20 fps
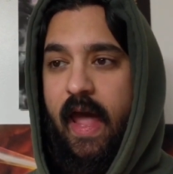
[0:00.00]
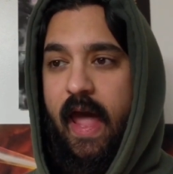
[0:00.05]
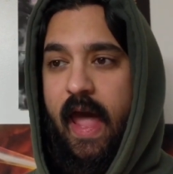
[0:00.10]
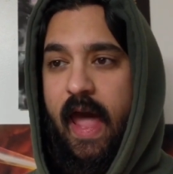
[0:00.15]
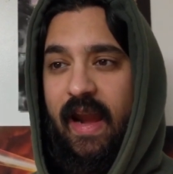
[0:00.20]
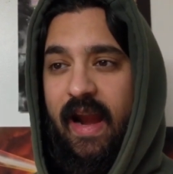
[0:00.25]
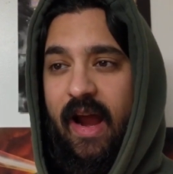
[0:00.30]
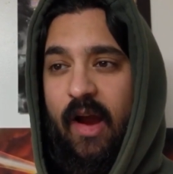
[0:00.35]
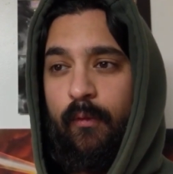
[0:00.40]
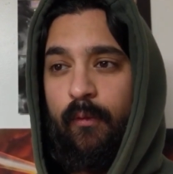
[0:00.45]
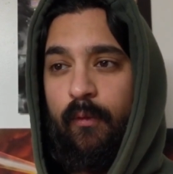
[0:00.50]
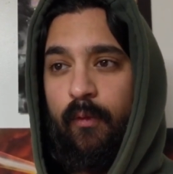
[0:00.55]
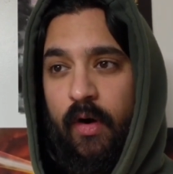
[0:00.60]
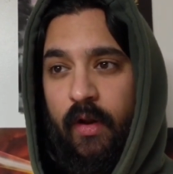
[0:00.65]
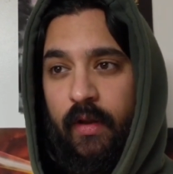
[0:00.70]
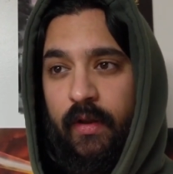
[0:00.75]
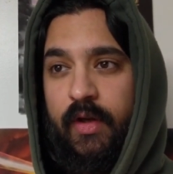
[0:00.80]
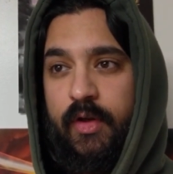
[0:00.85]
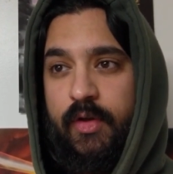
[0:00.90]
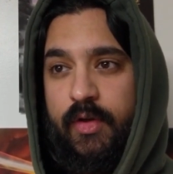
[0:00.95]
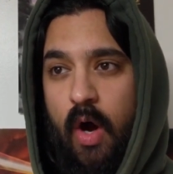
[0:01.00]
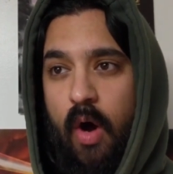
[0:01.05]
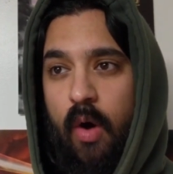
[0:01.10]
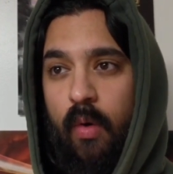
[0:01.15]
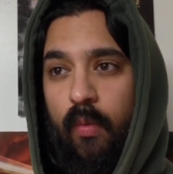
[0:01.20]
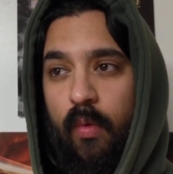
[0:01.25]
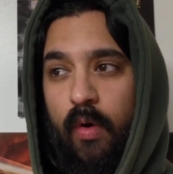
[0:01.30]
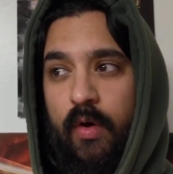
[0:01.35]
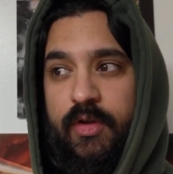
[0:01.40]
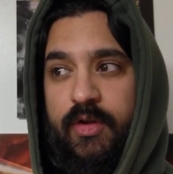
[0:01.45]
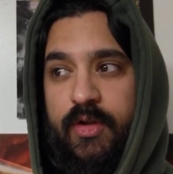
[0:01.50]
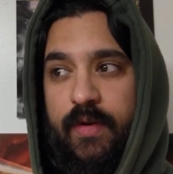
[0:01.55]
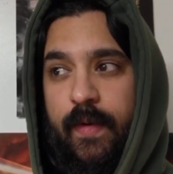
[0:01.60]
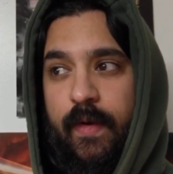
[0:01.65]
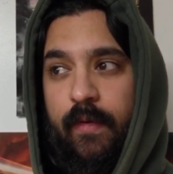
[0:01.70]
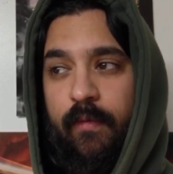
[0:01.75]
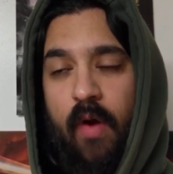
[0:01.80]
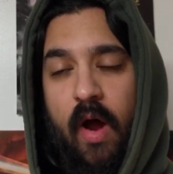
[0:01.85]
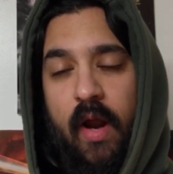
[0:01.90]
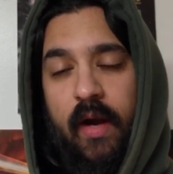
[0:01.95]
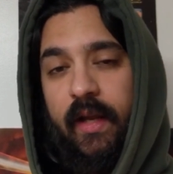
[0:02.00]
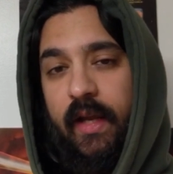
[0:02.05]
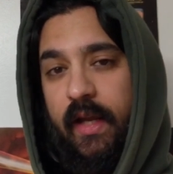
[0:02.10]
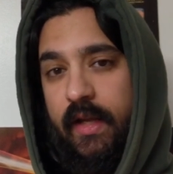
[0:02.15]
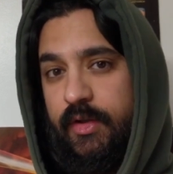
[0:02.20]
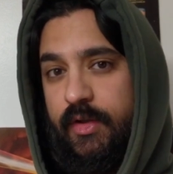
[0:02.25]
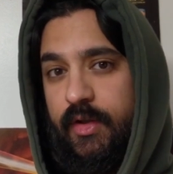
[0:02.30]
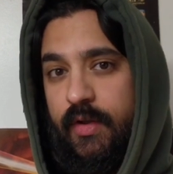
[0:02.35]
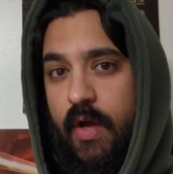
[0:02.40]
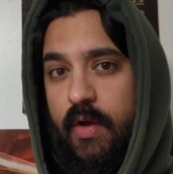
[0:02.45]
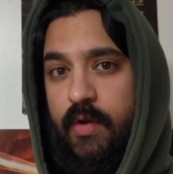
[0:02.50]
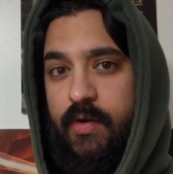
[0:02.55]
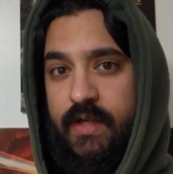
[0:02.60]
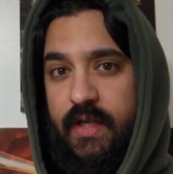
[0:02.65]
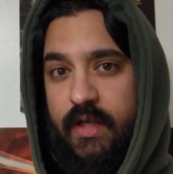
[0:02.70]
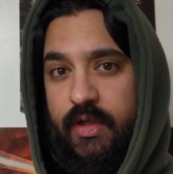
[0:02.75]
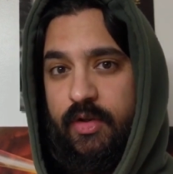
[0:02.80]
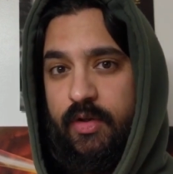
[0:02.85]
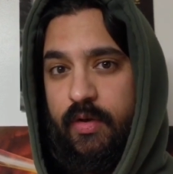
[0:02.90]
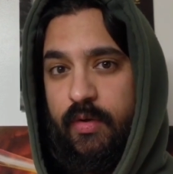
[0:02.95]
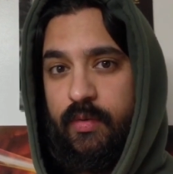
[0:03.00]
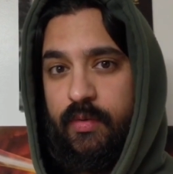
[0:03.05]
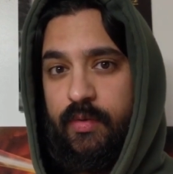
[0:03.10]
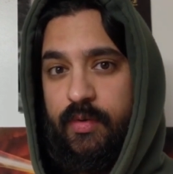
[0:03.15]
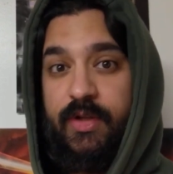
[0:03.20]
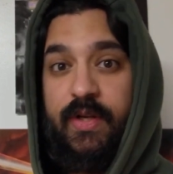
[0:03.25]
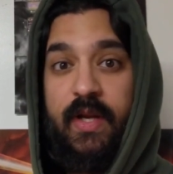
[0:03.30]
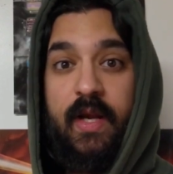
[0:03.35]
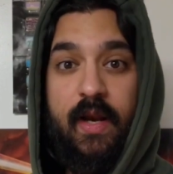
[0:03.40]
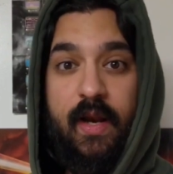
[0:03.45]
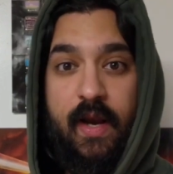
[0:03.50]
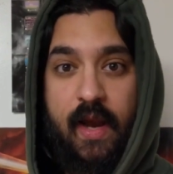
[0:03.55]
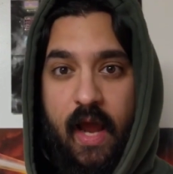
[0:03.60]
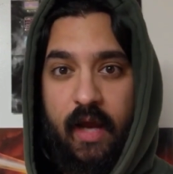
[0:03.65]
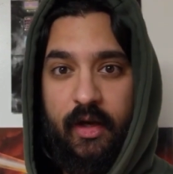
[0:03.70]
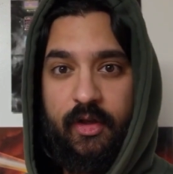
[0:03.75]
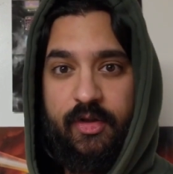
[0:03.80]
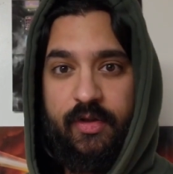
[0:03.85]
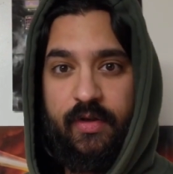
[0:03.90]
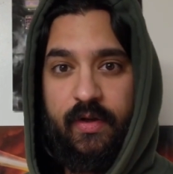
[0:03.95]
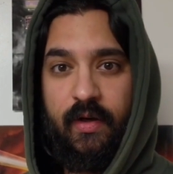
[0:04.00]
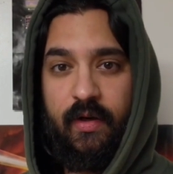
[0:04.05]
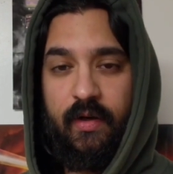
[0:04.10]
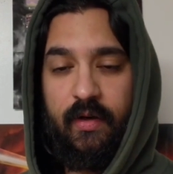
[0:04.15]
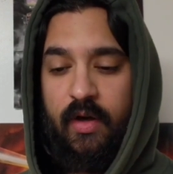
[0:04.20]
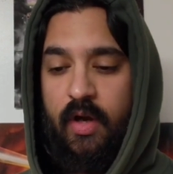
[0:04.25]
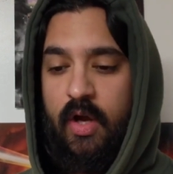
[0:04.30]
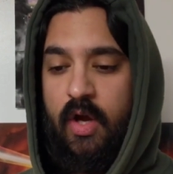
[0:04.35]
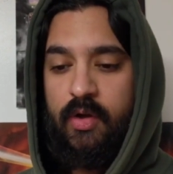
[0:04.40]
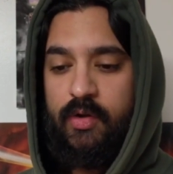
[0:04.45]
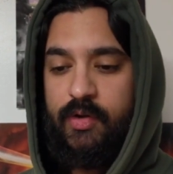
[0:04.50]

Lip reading: And I really don't want to be running into those issues next year.